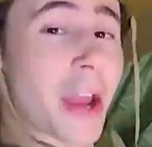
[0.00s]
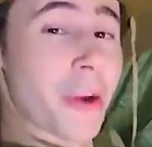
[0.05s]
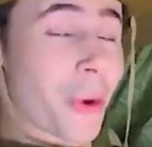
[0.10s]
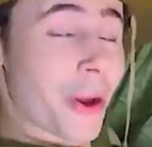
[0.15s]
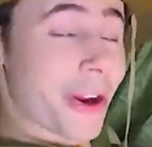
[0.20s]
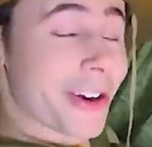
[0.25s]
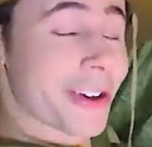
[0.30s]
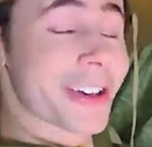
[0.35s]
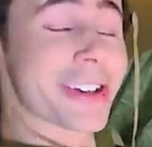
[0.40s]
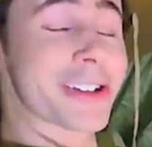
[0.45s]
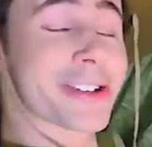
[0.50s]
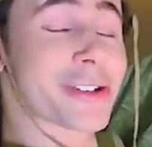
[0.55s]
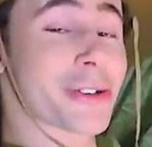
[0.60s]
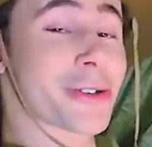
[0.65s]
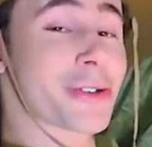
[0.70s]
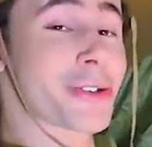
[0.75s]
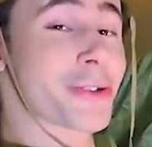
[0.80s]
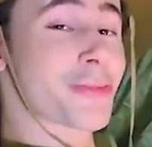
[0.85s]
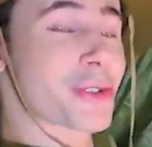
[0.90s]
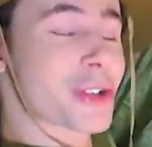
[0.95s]
went on his
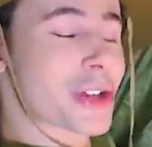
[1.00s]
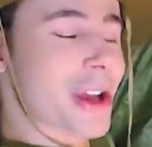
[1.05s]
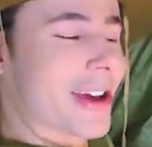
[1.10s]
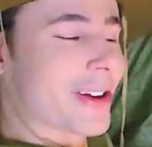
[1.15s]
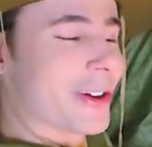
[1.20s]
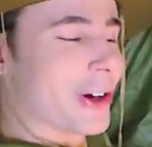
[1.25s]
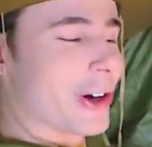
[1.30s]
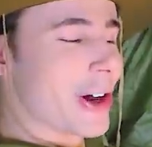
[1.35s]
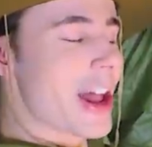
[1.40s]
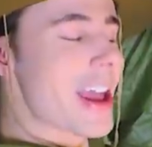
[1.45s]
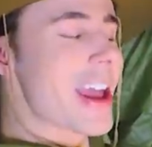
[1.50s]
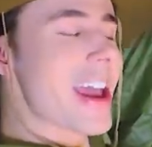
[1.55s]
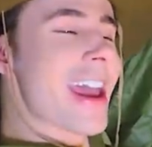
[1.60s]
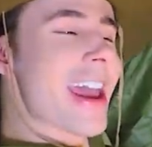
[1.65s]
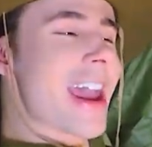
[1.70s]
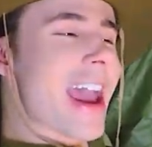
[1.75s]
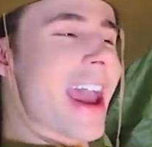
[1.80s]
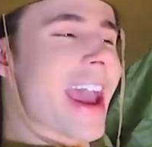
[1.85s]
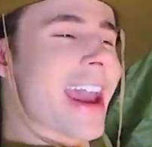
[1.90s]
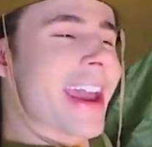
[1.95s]
YouTube channel
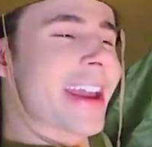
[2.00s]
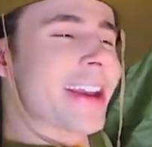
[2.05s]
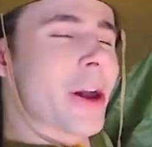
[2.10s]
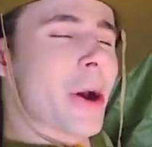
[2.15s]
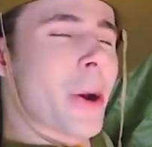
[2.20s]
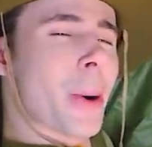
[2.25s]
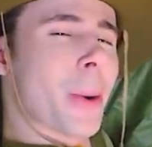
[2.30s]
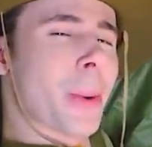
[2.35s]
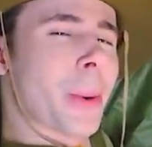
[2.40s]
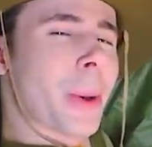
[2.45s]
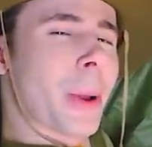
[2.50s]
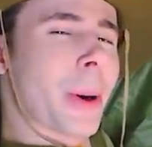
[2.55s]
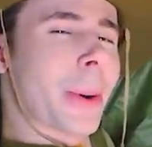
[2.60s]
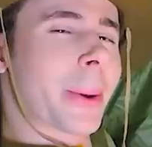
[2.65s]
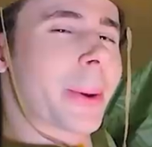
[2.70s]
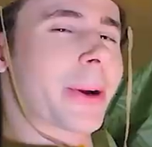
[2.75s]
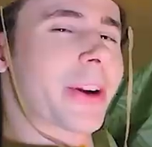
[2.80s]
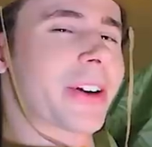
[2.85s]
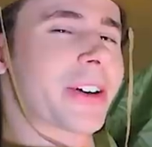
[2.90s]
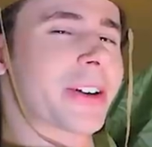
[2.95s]
and, oh
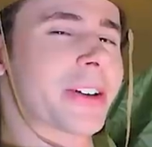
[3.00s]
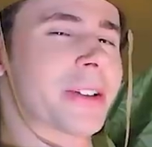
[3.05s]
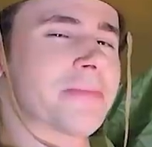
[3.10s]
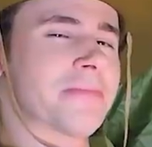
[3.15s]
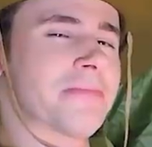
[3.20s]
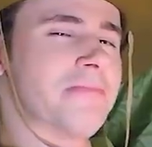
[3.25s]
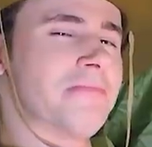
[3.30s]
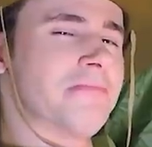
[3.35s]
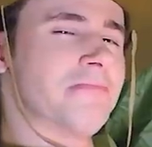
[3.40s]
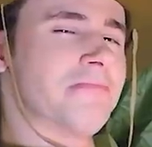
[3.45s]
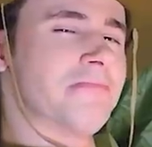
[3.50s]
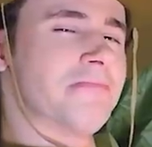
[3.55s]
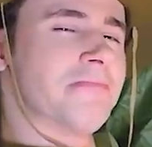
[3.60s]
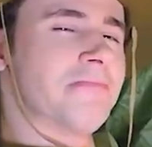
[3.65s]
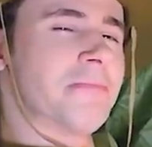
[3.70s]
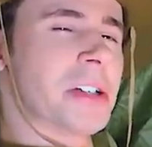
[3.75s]
look, hmm,